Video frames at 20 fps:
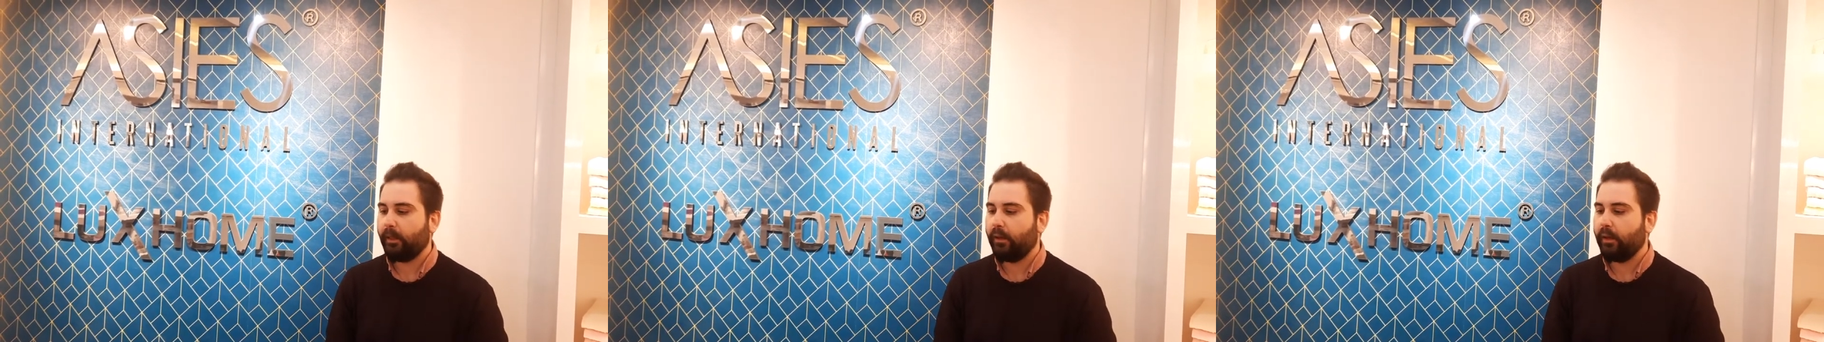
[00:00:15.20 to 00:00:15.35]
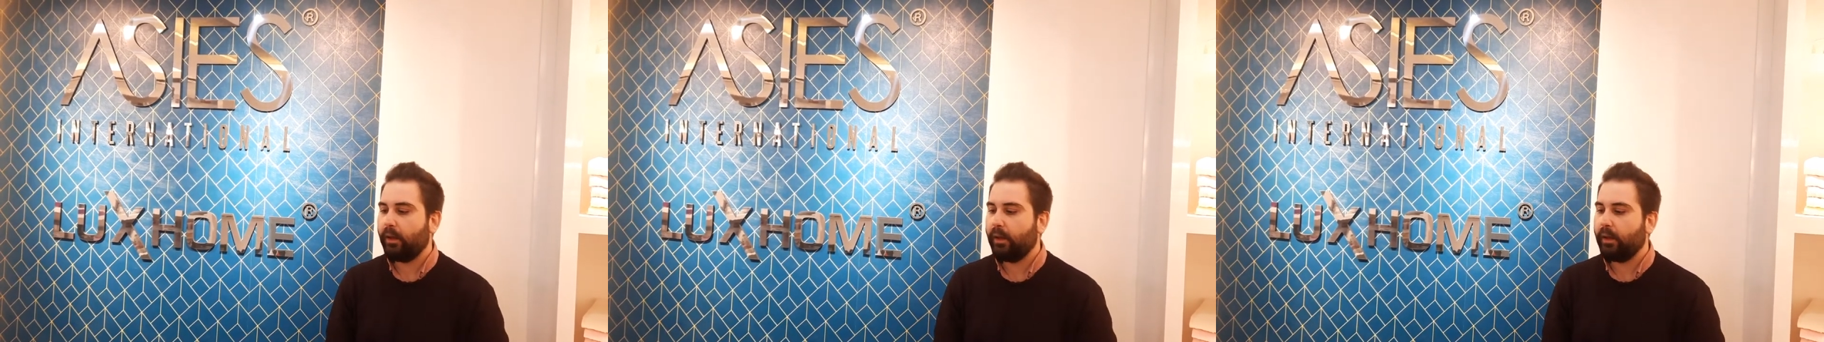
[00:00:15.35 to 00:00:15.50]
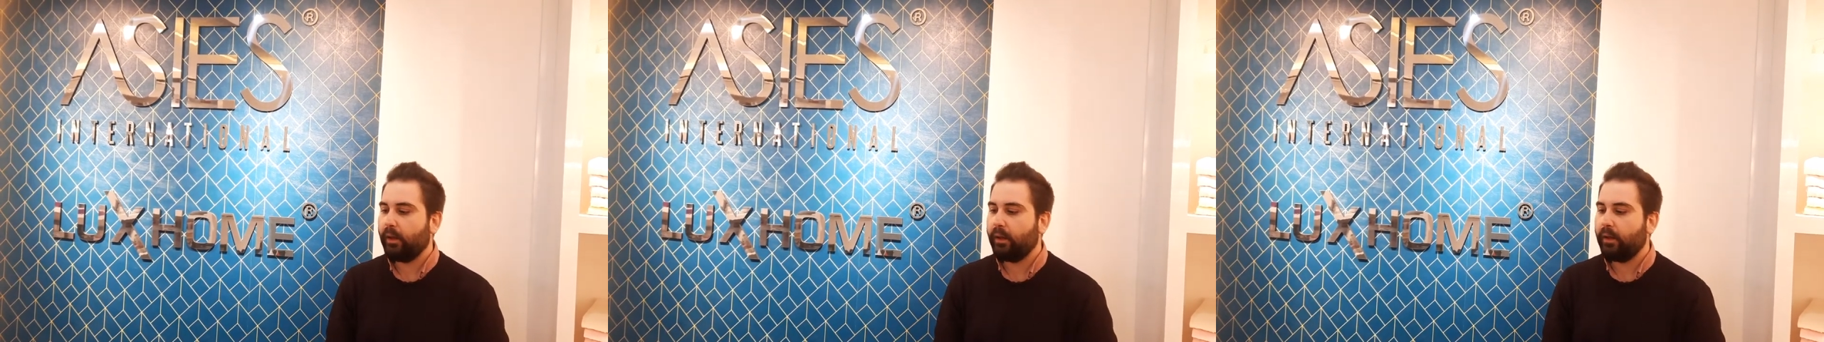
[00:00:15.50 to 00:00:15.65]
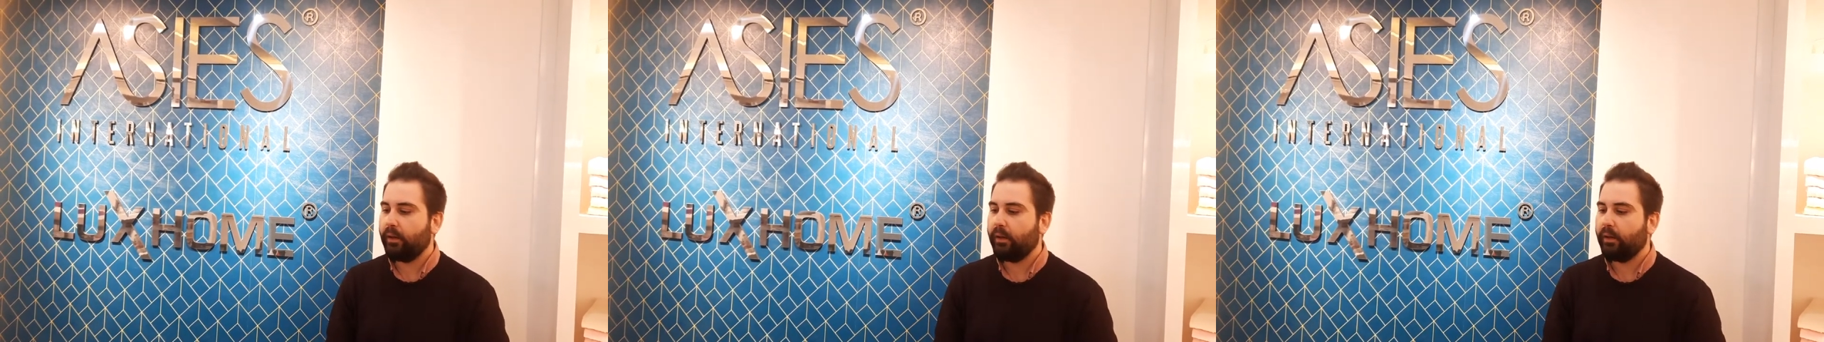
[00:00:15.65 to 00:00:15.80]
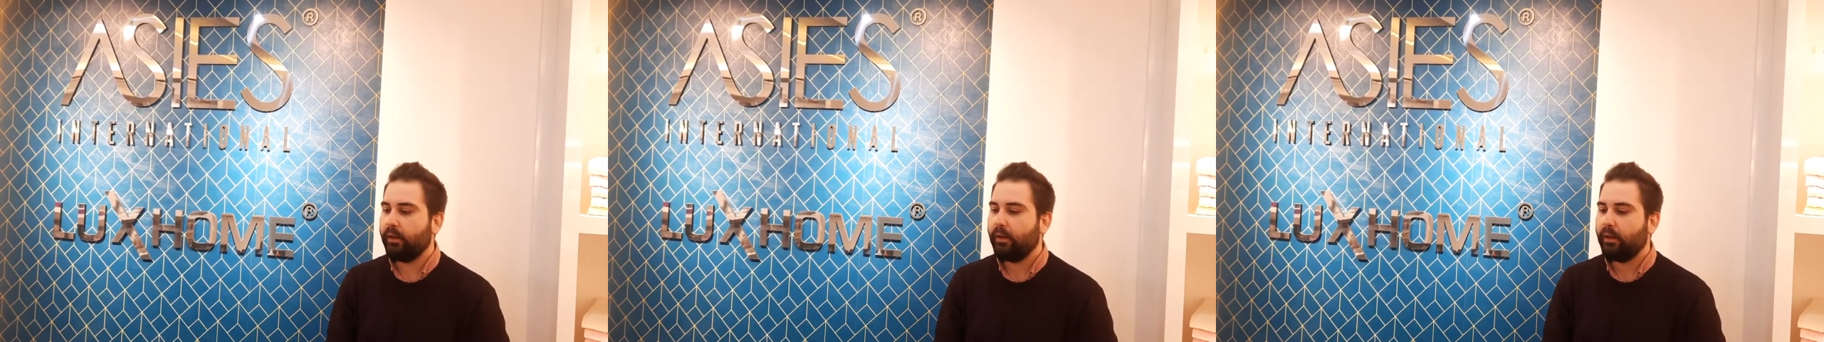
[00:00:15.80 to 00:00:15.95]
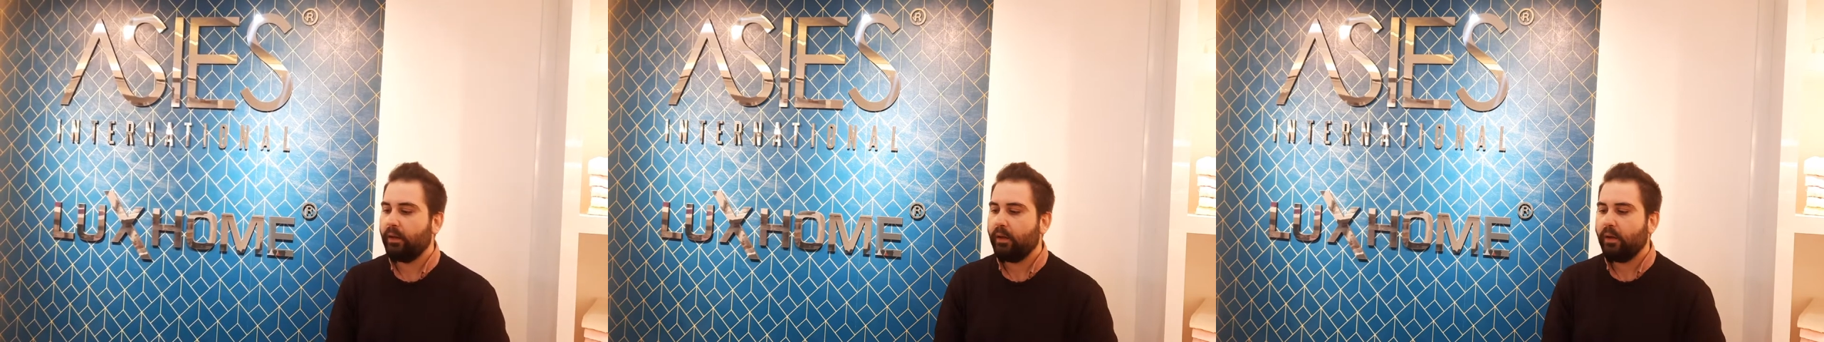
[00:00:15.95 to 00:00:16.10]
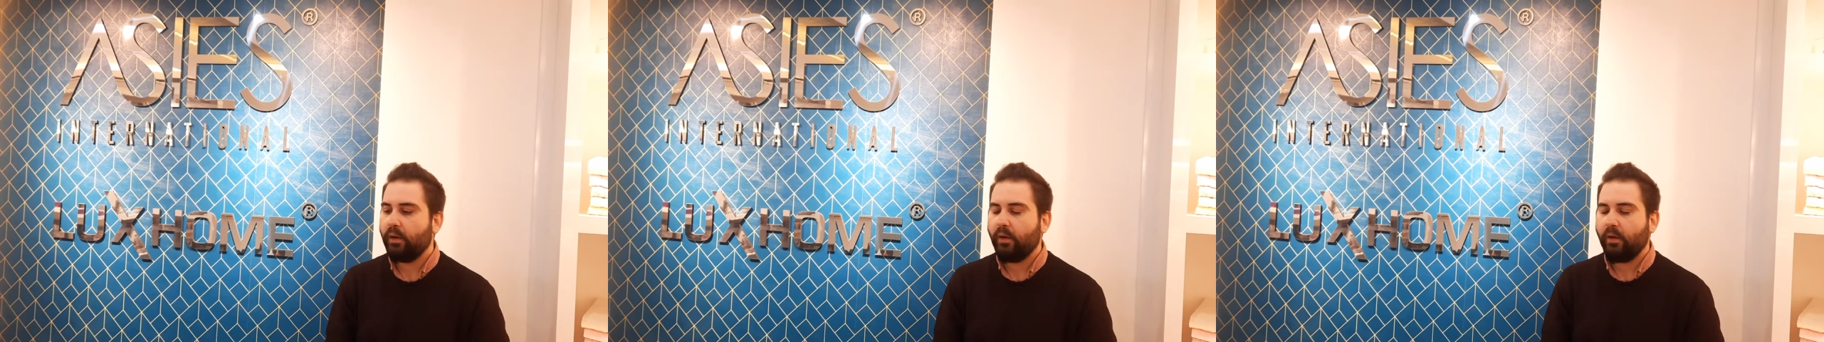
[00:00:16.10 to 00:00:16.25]
Uh,
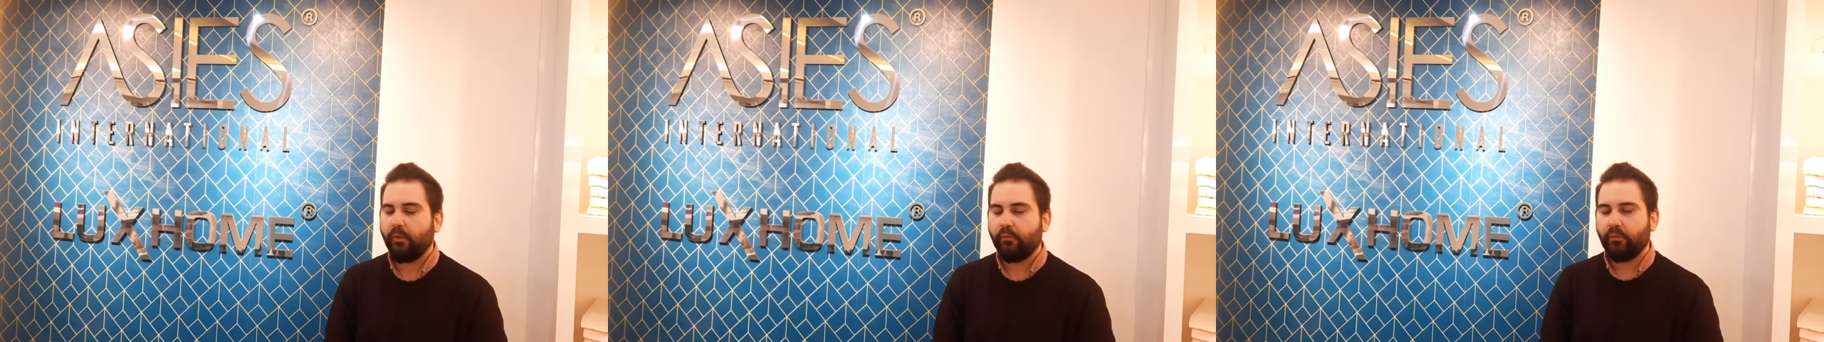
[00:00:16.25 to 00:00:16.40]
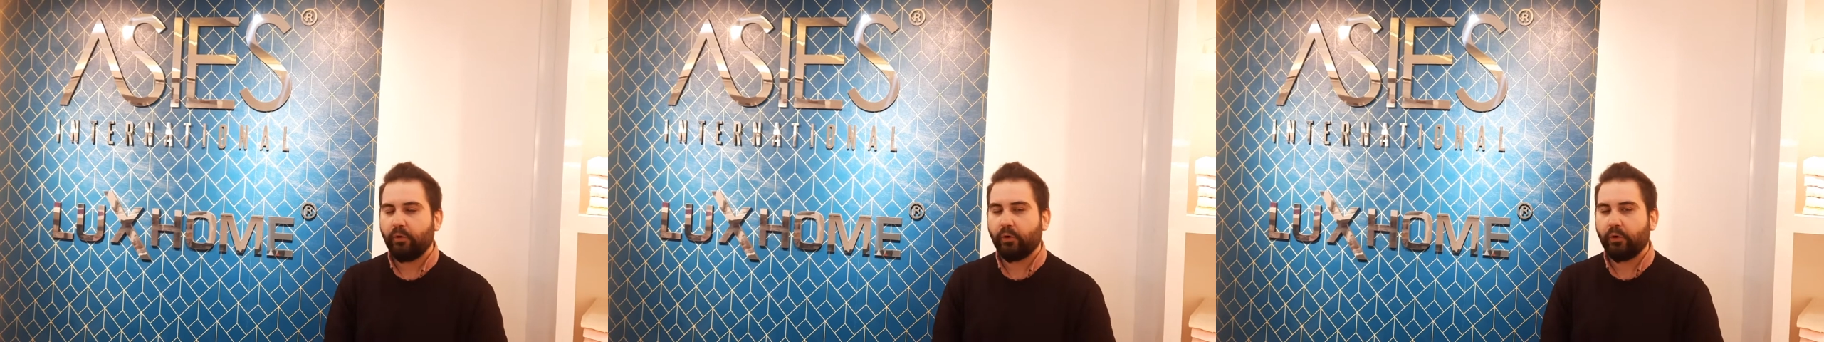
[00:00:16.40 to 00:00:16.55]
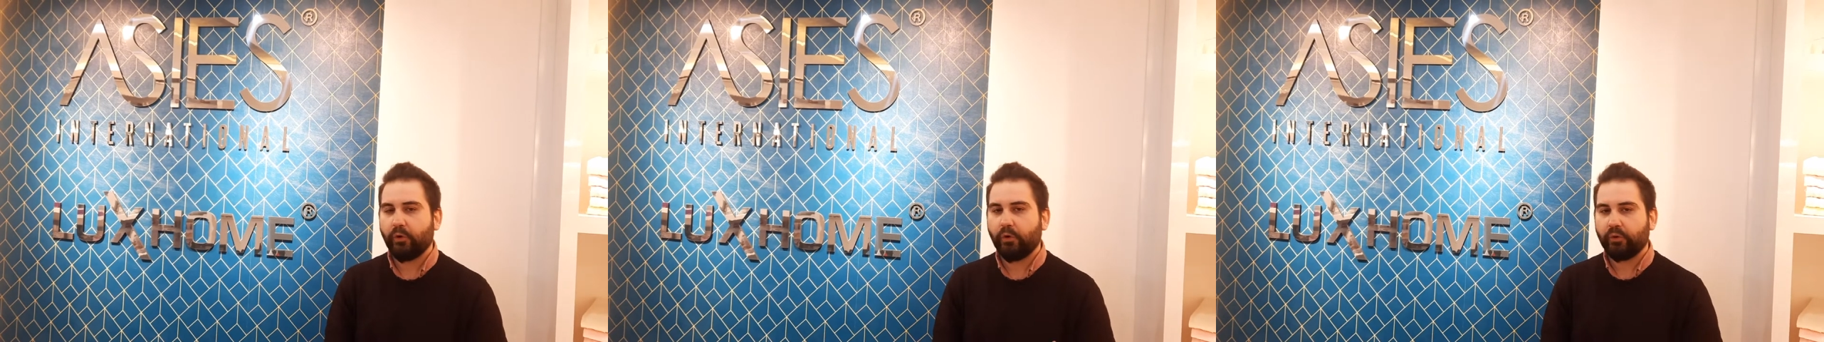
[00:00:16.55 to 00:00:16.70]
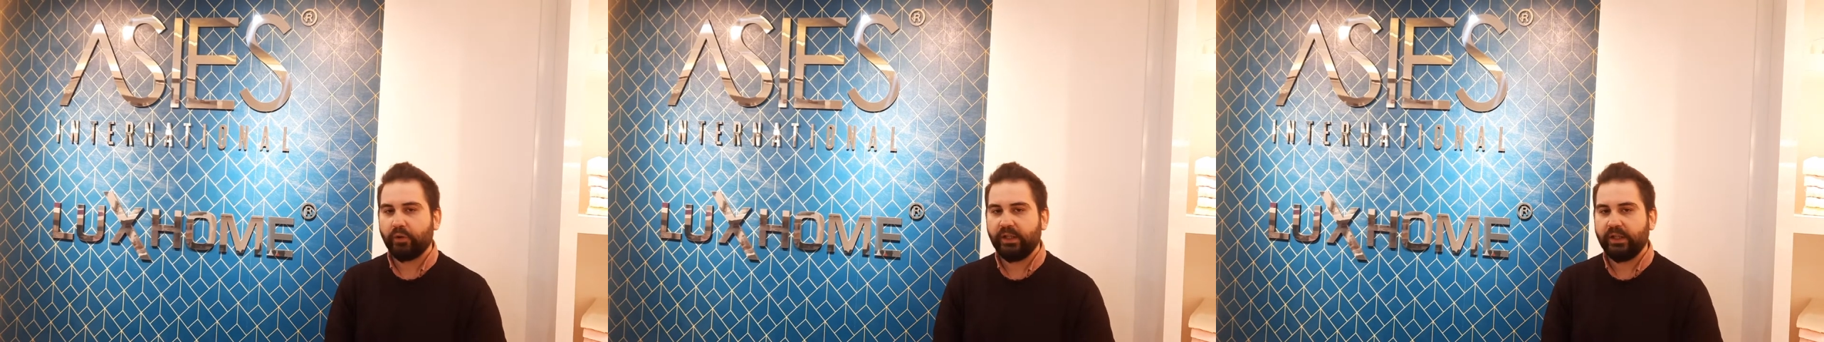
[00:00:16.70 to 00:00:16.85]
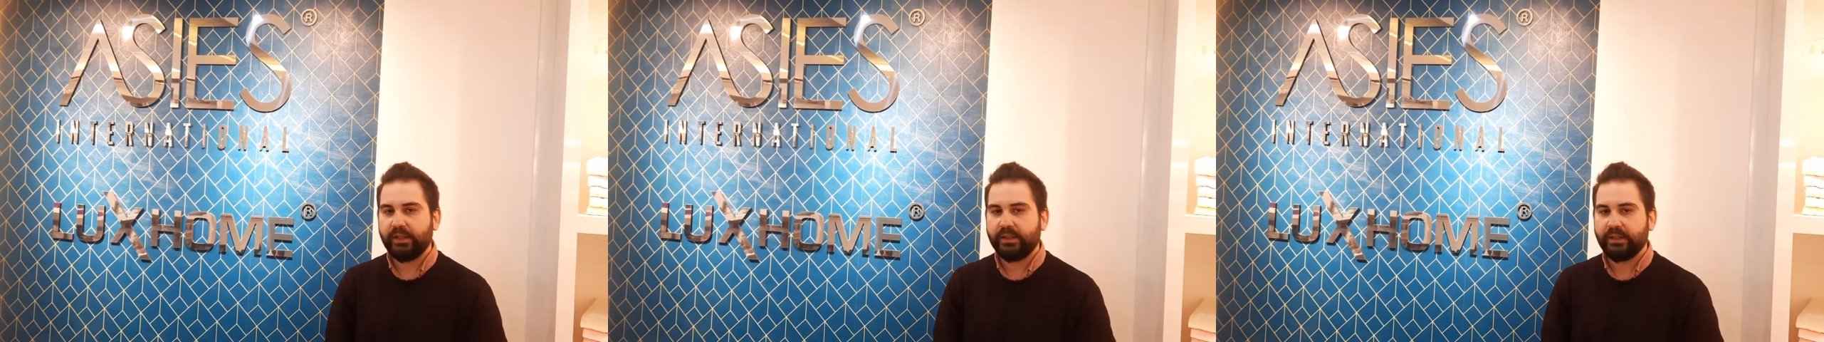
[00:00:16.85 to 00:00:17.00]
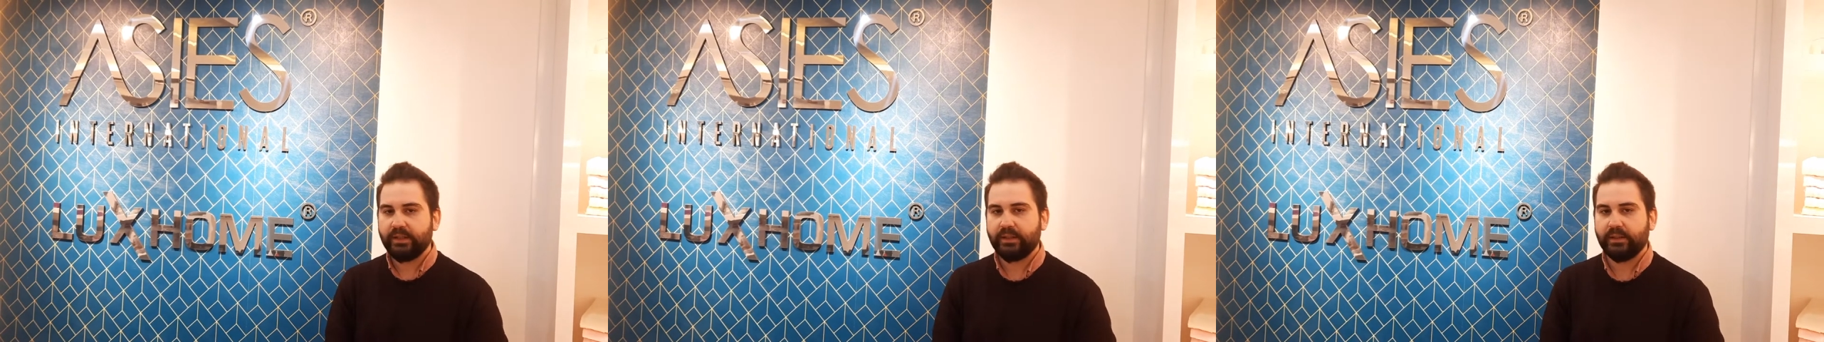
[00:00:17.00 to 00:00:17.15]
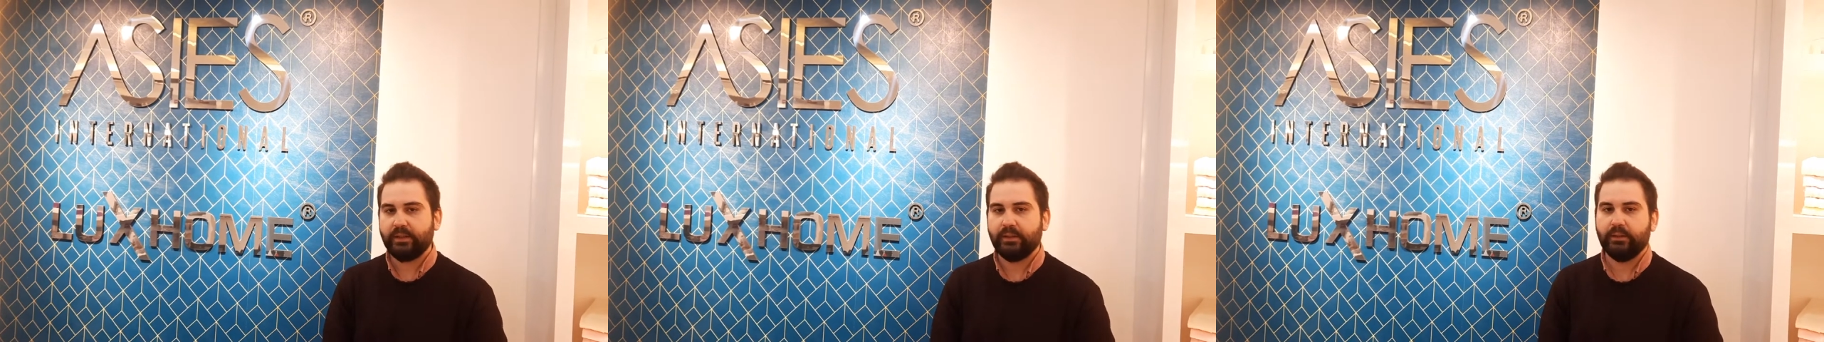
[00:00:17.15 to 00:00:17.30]
for your
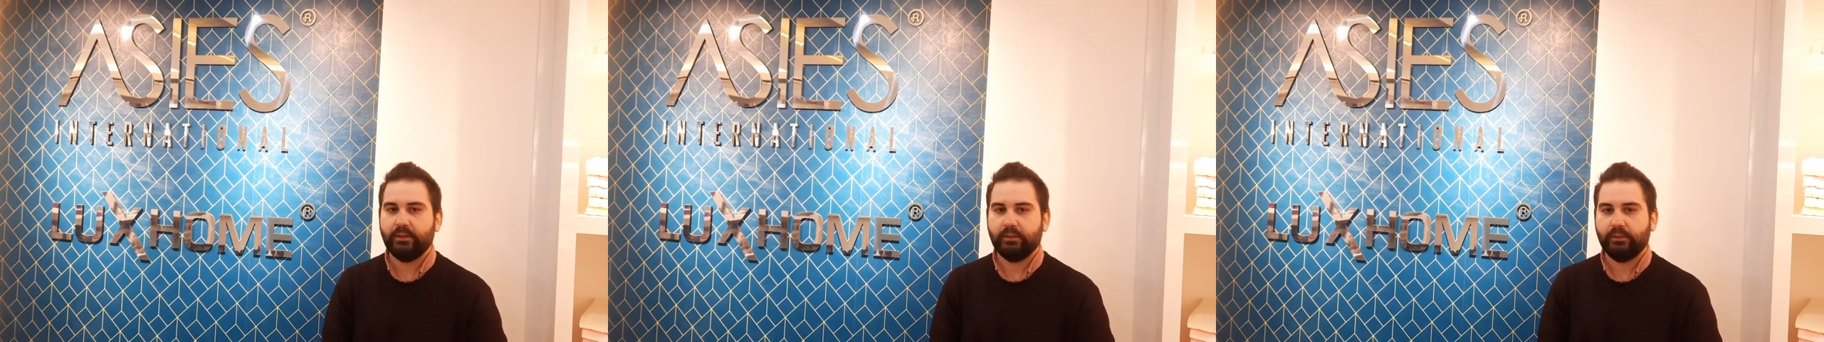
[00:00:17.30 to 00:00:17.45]
needs